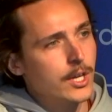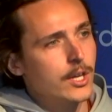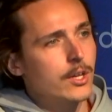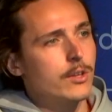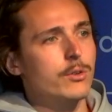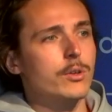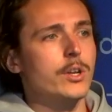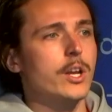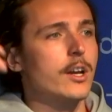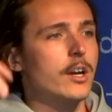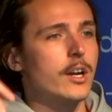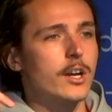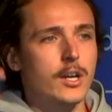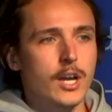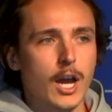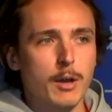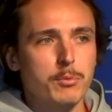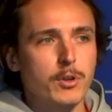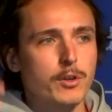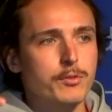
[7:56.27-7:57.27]
So there are a
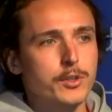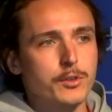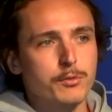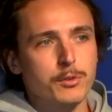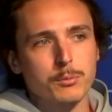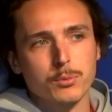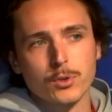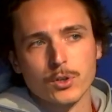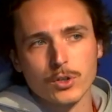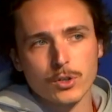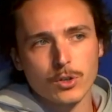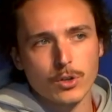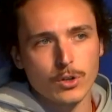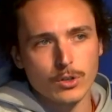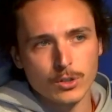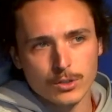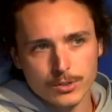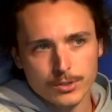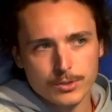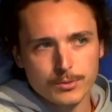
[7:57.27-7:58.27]
couple of different
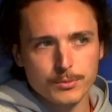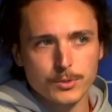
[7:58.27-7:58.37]
protocols